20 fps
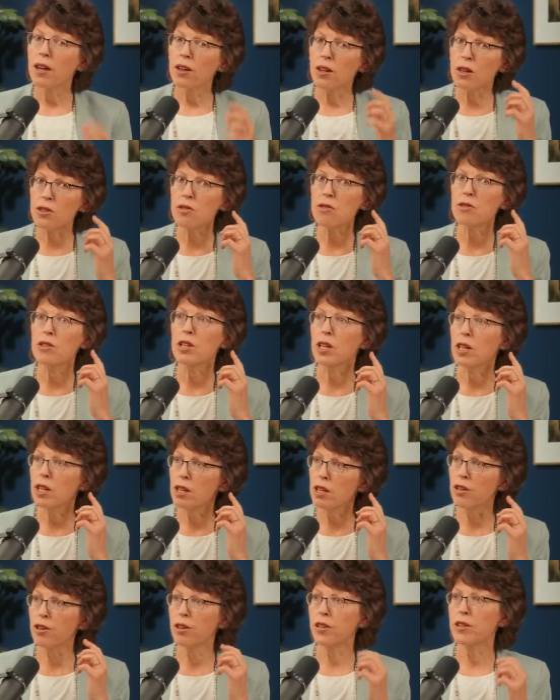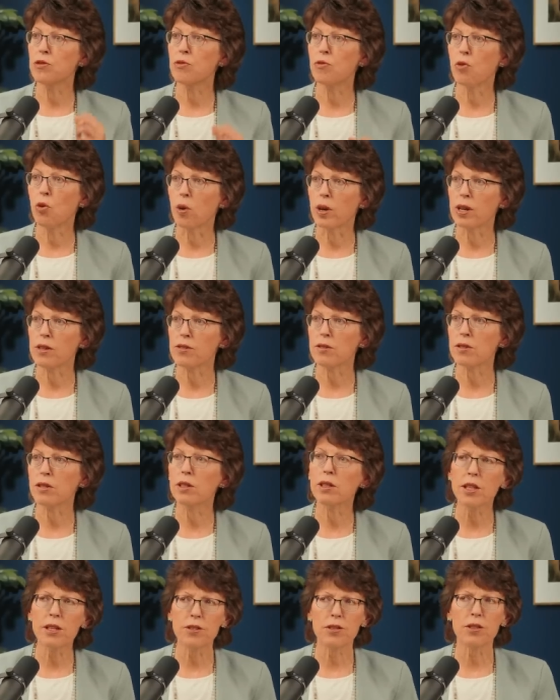and also to hear His voice, mm-hmm.
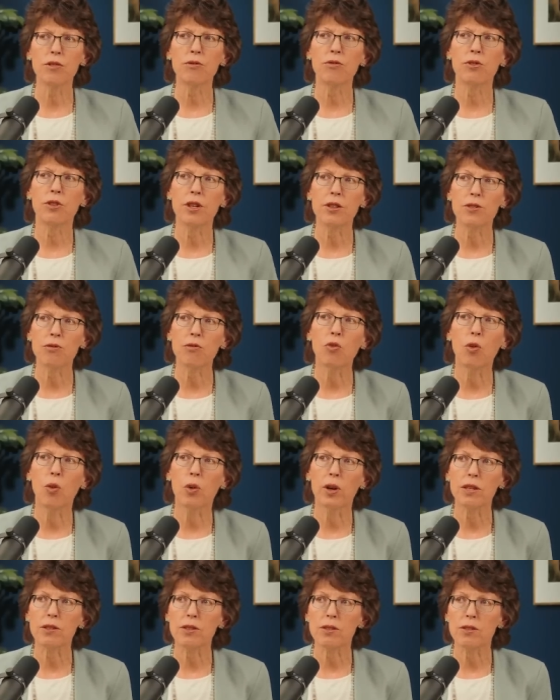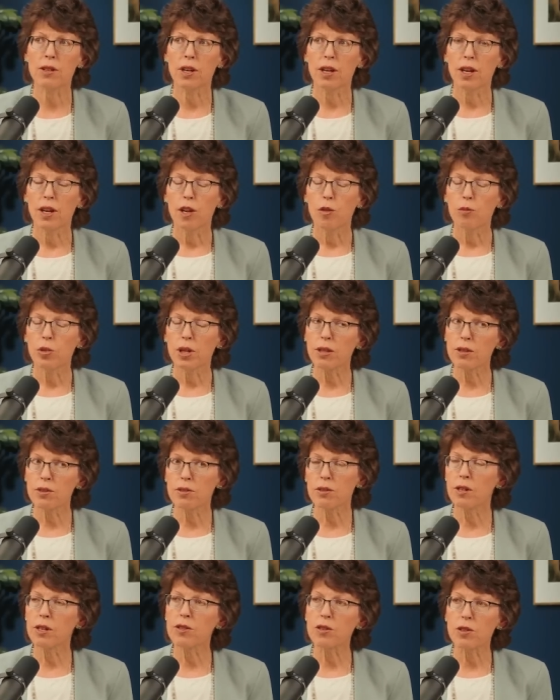listen for His voice,
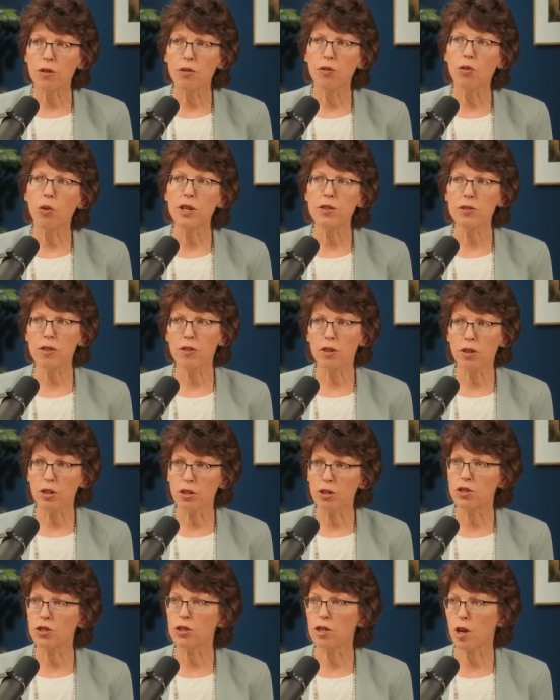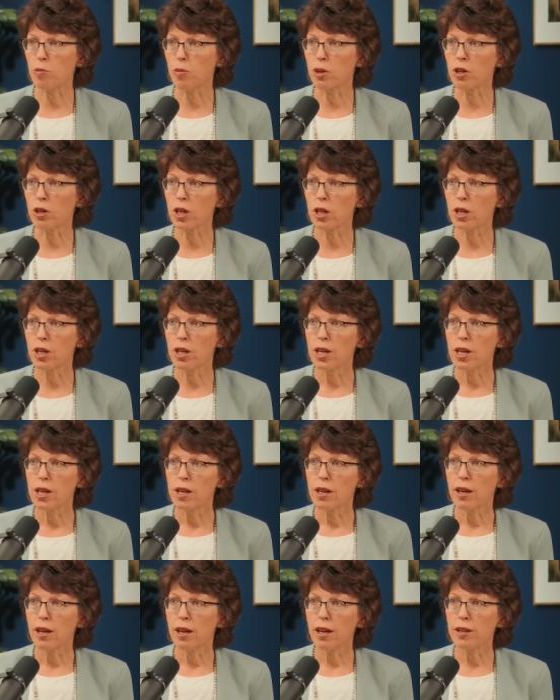because it's the voice of the Good Shepherd.
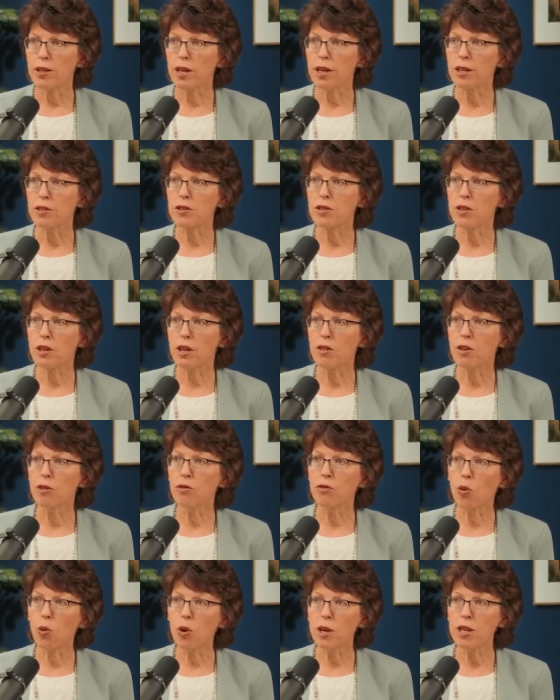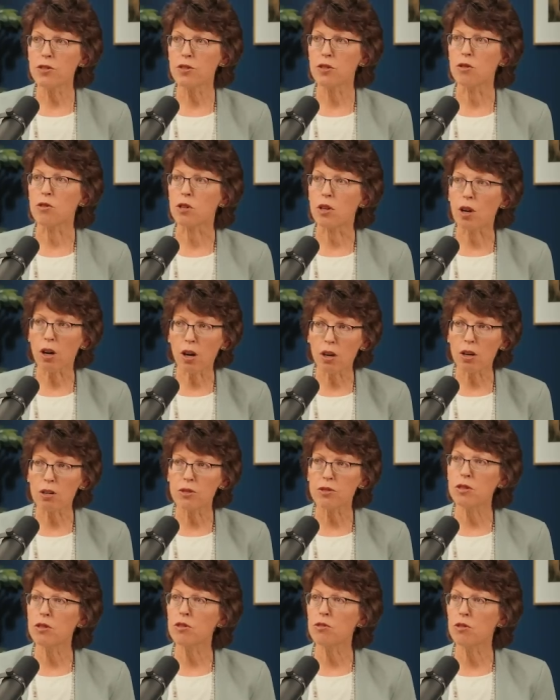It, it's the voice who
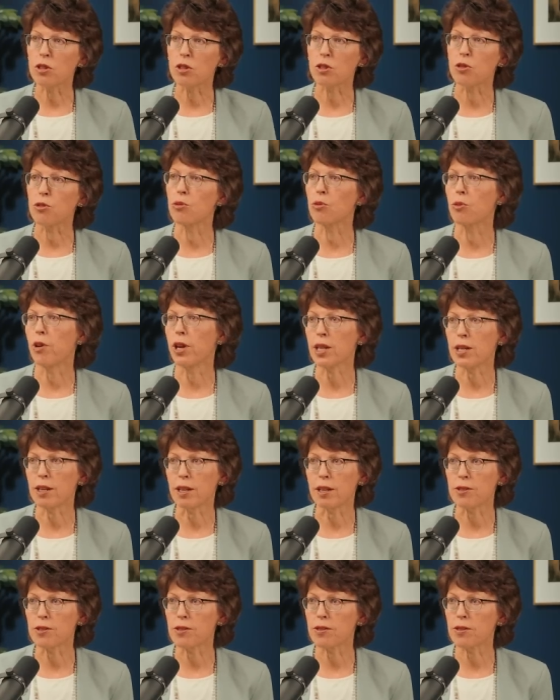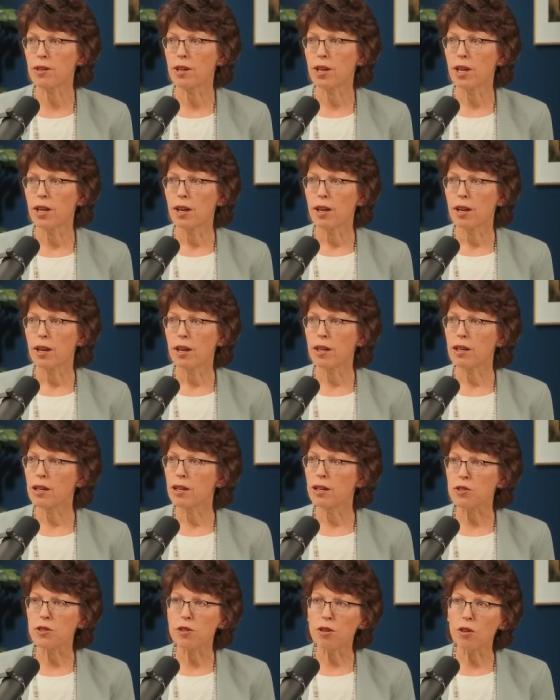calls you to greatness. Mm. It,
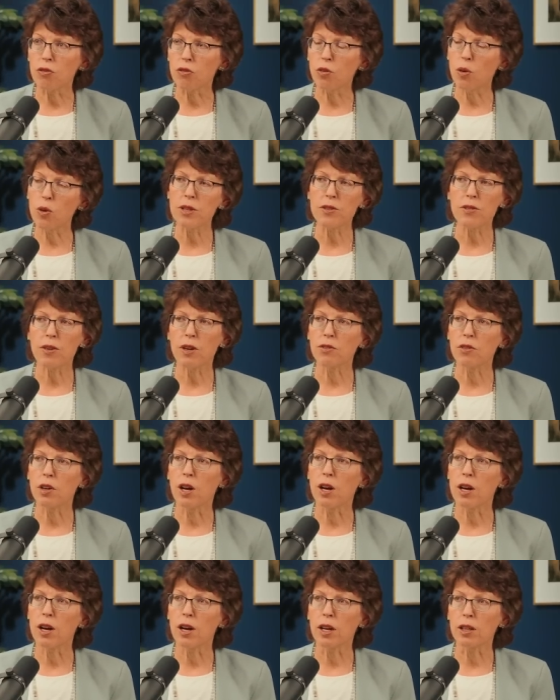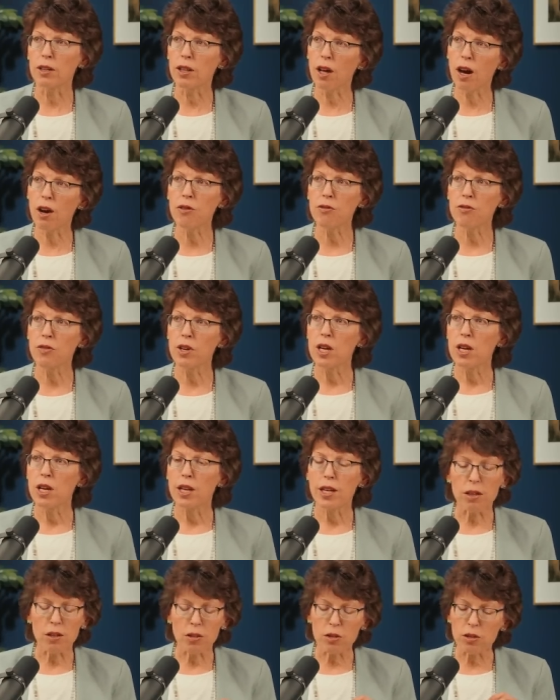it's the voice of a, a love
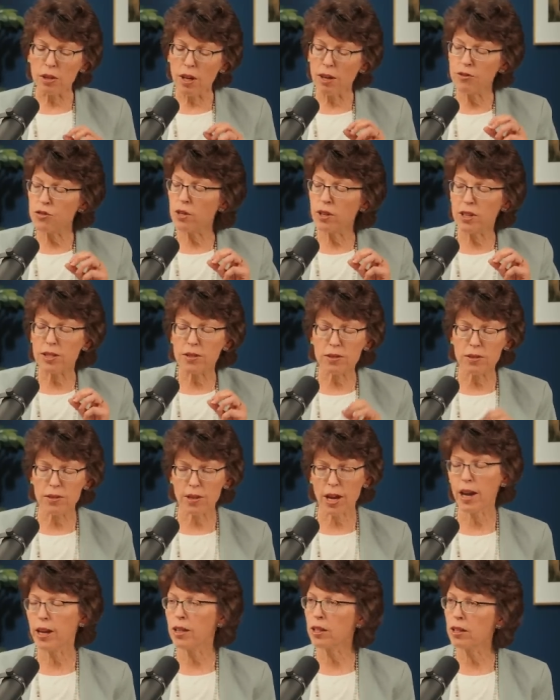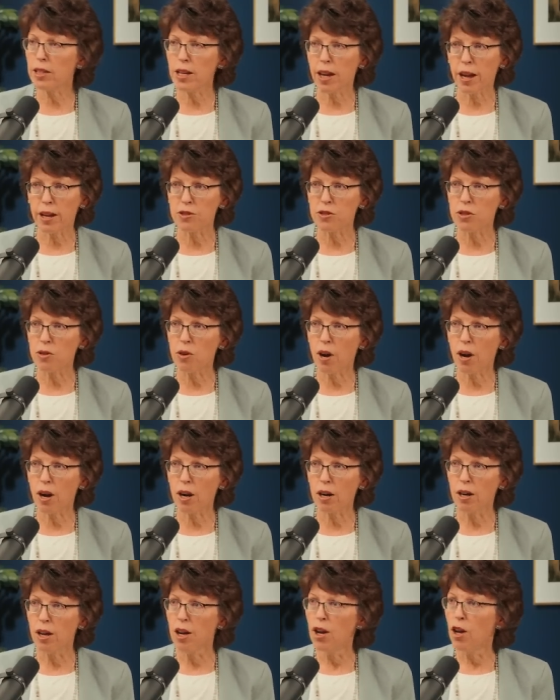who loves you exactly as you
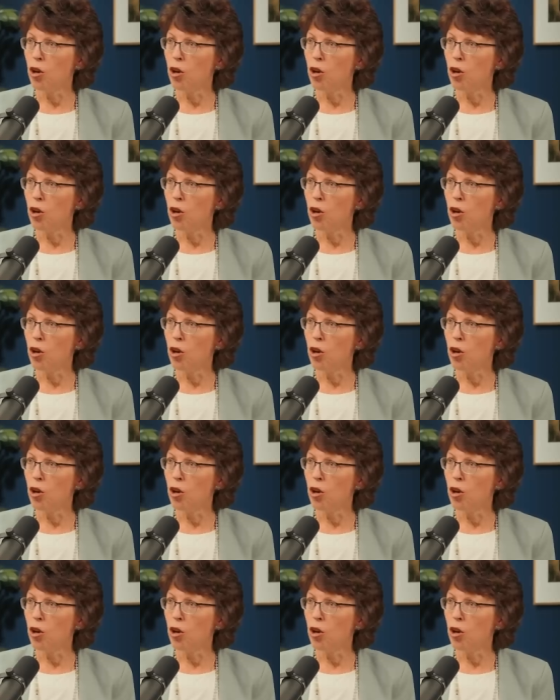are,